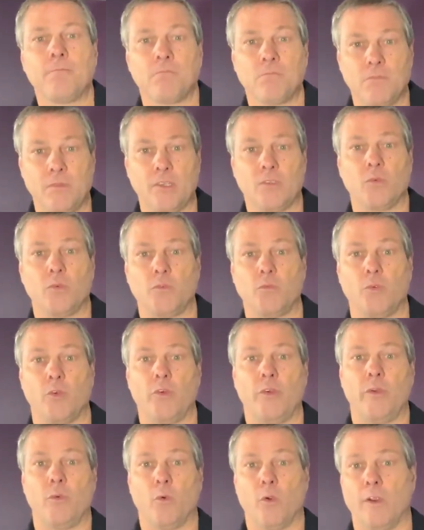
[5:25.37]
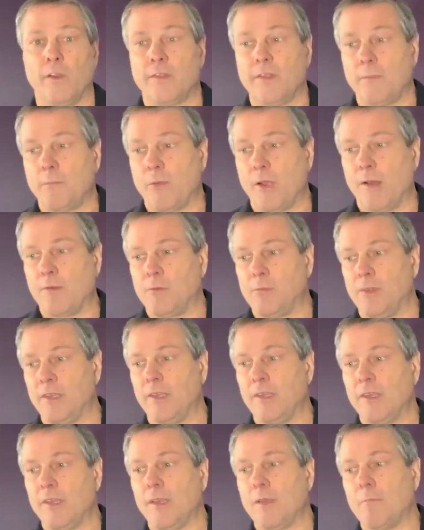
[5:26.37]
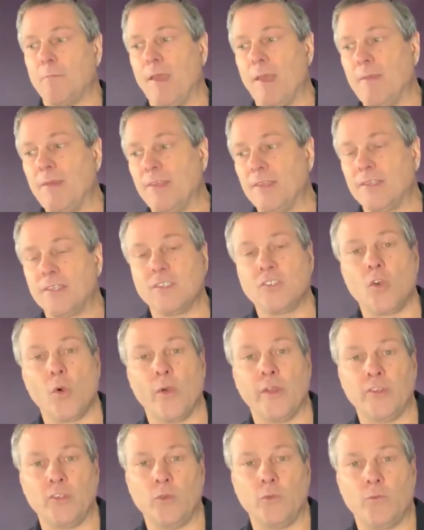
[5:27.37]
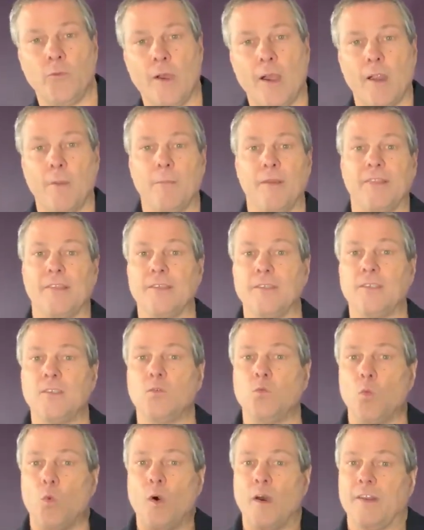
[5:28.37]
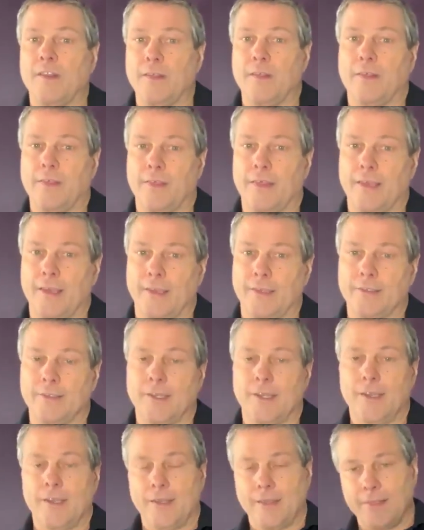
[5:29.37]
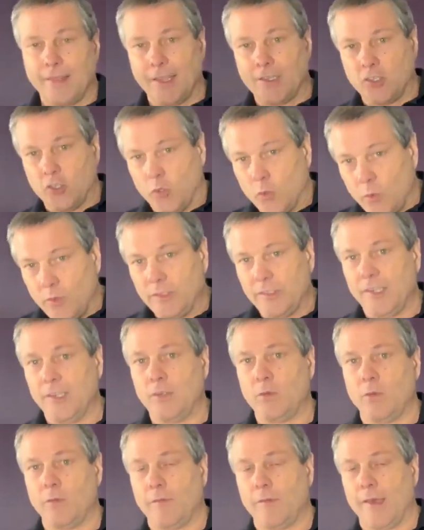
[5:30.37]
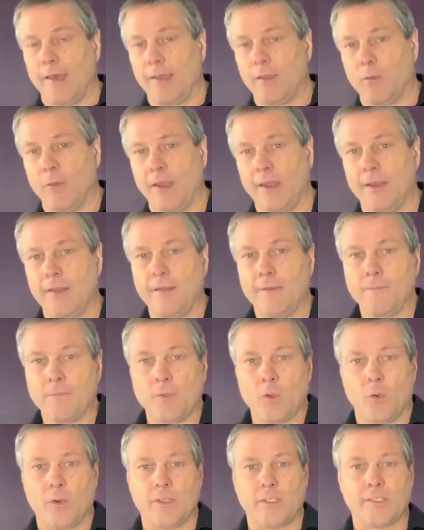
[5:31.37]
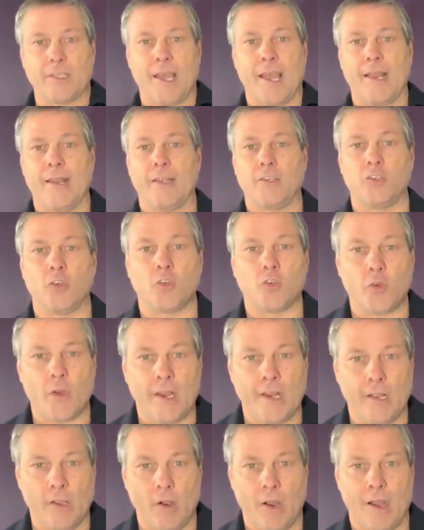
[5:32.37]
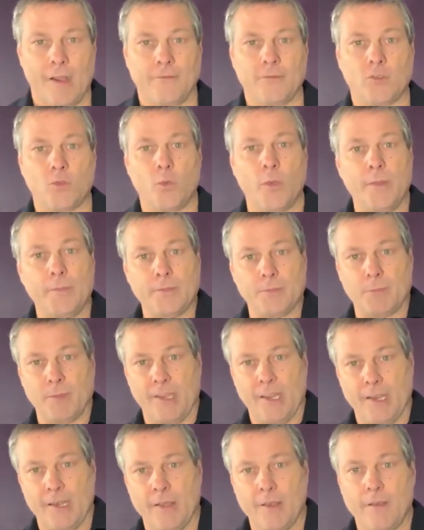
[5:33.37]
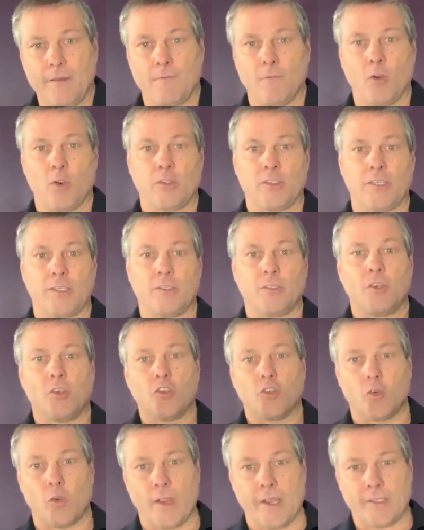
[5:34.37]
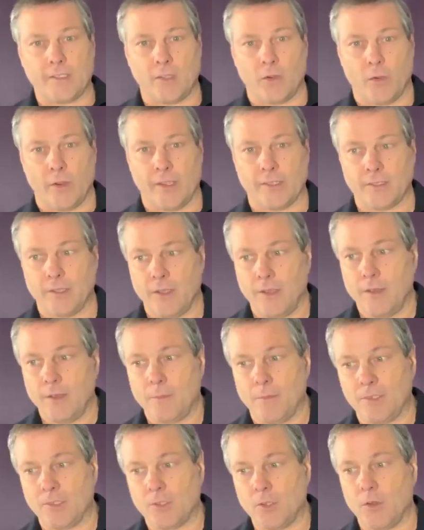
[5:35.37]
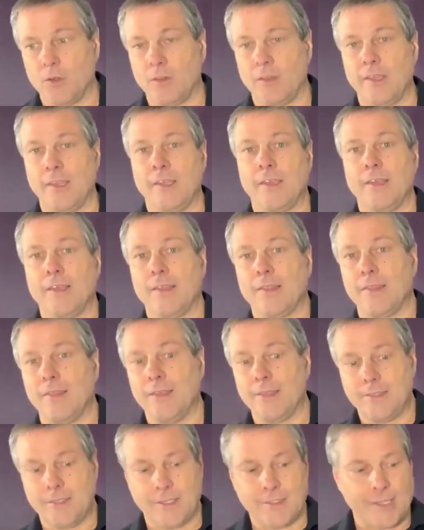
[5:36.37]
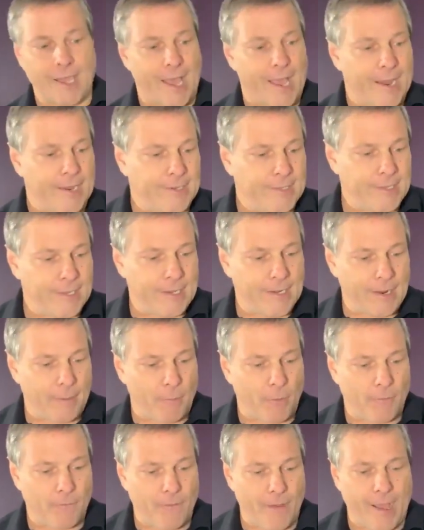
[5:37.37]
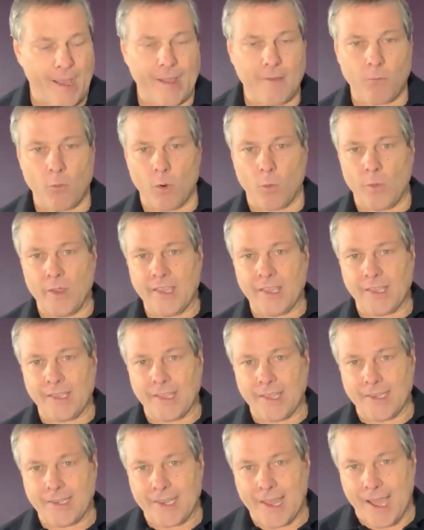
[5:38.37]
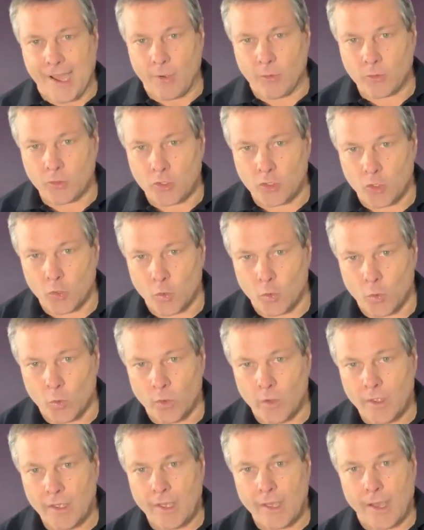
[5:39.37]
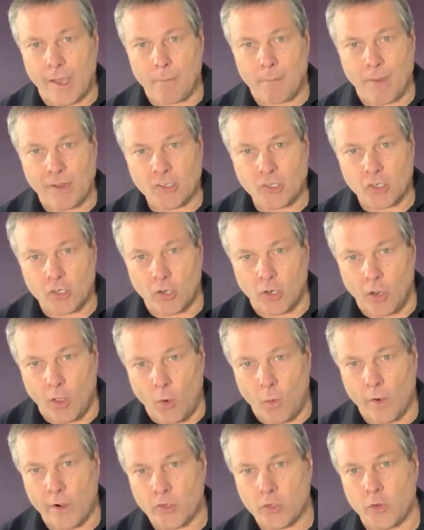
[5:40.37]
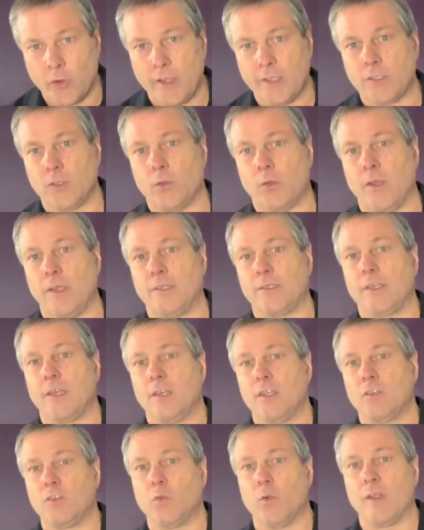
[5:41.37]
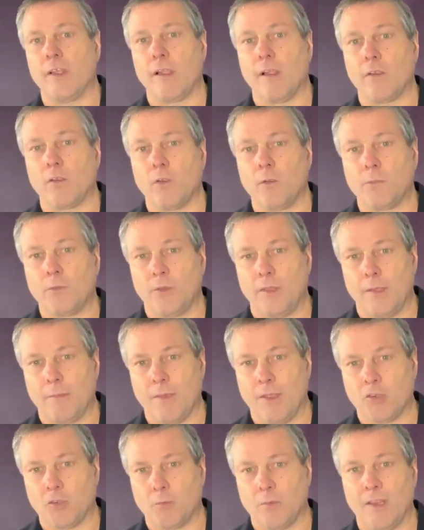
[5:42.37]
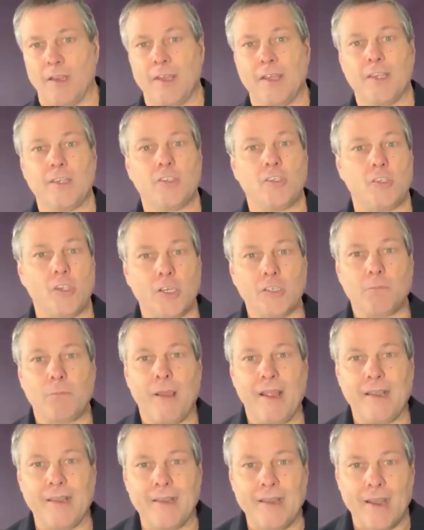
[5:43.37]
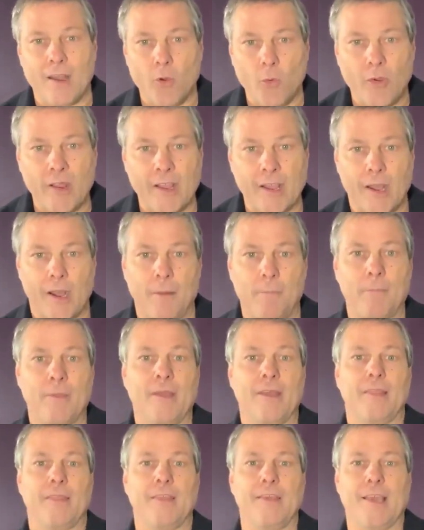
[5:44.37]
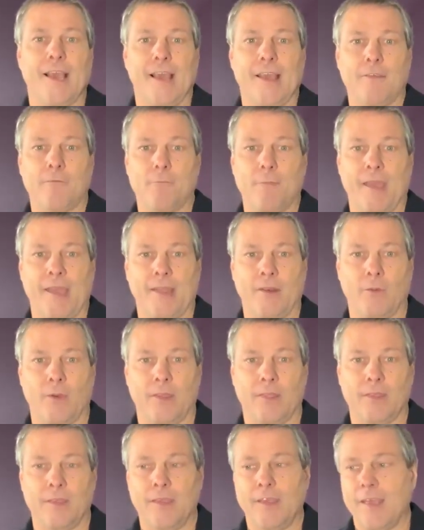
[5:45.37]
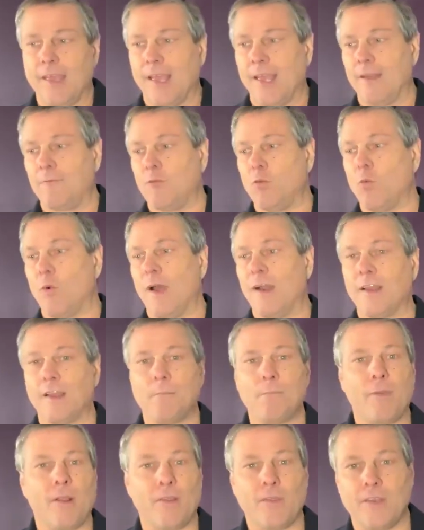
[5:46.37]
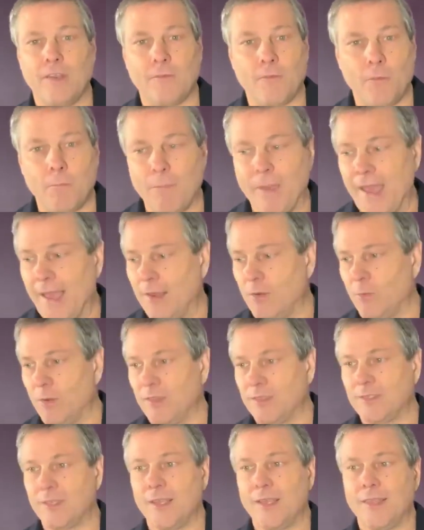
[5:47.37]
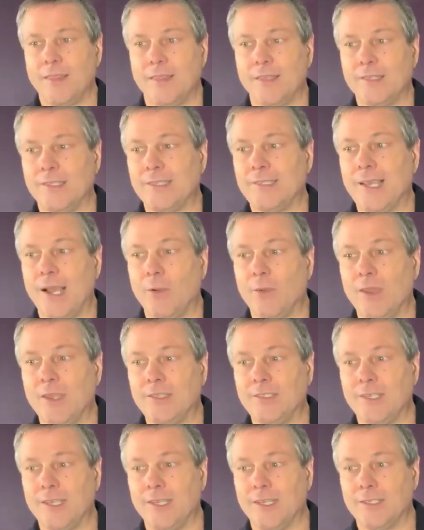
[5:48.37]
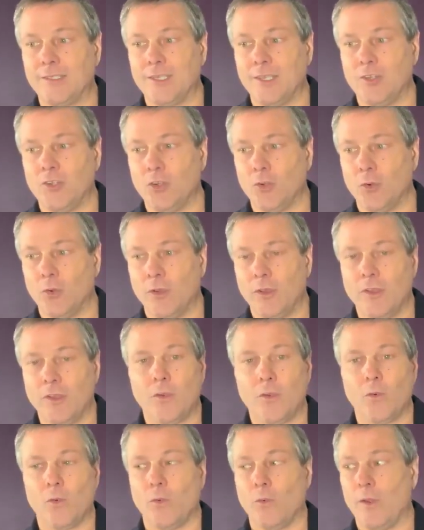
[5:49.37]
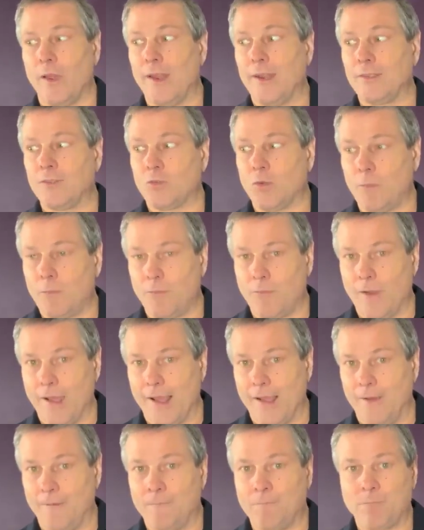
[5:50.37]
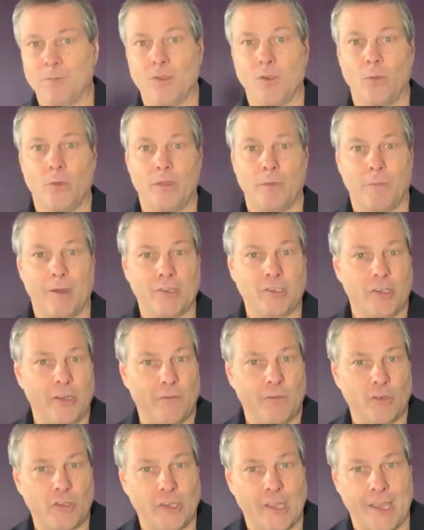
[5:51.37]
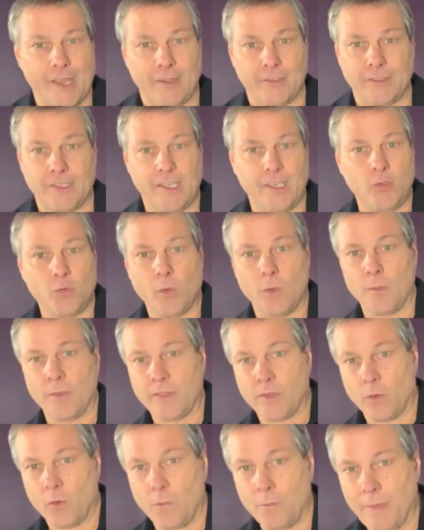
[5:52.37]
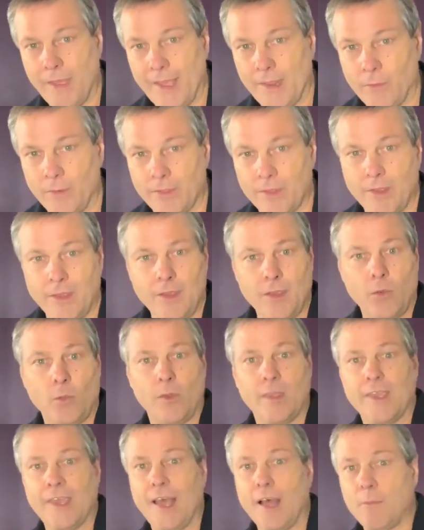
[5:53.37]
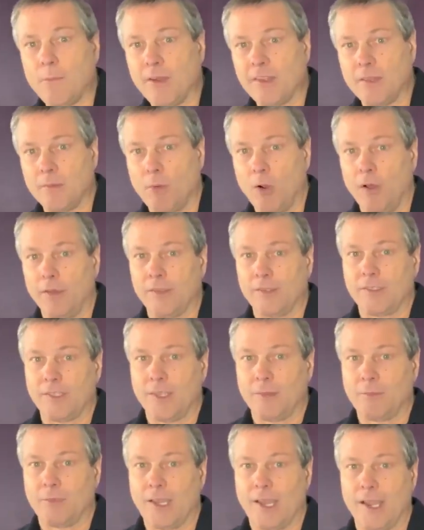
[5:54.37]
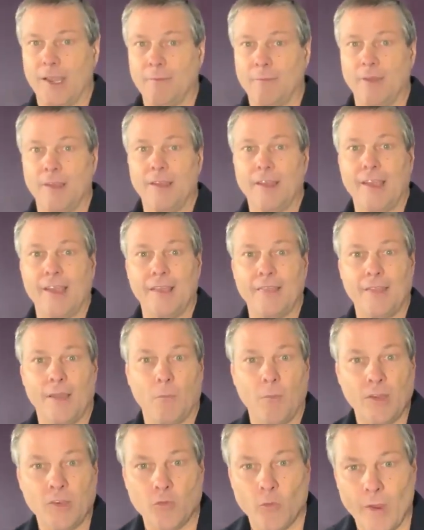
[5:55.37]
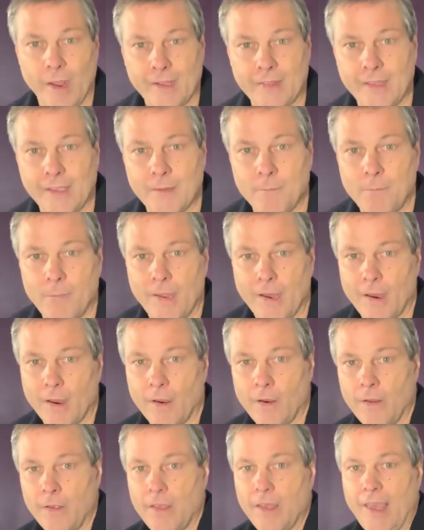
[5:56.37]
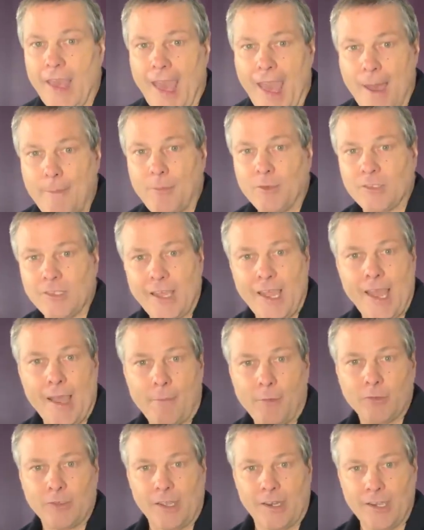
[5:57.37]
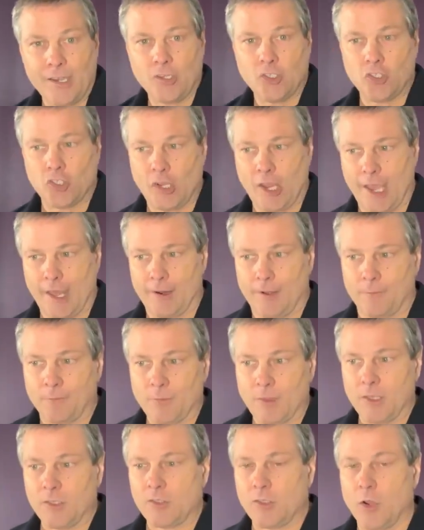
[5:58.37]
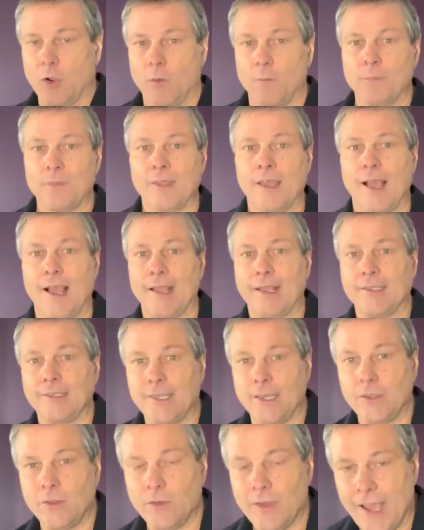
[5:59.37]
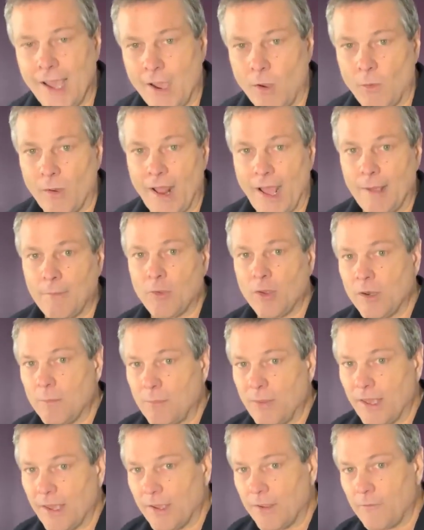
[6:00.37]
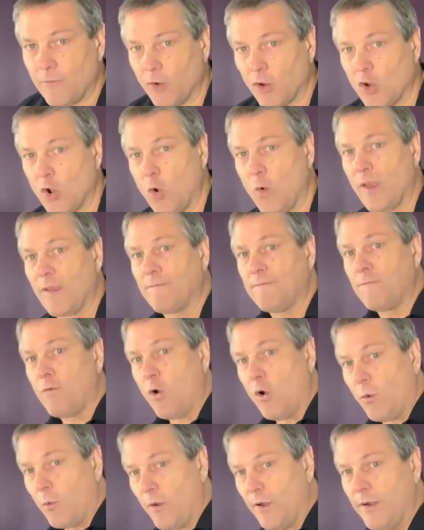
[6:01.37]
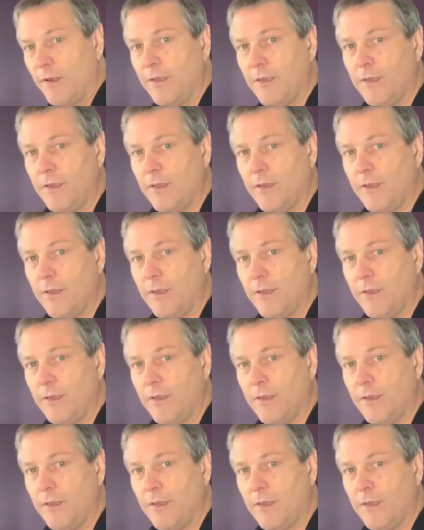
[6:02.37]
This was really worth it probably. Maybe this is going too far, but this is one of the things that you will need to evaluate or decide as you're trading off sweep speed versus trace noise. But certainly this is idea number 5, where we can get down to a much lower trace noise during our group delay measurement just by narrowing up the IF bandwidth. And if you want to compare the different bandwidths, this is how easy it is to do. We're in a script file with a bunch of different channels, each one with their own bandwidth. We calibrate them all at the same time, and then we directly compare apples to apples on each channel. So I can tell you now what I'm going to pick for going forward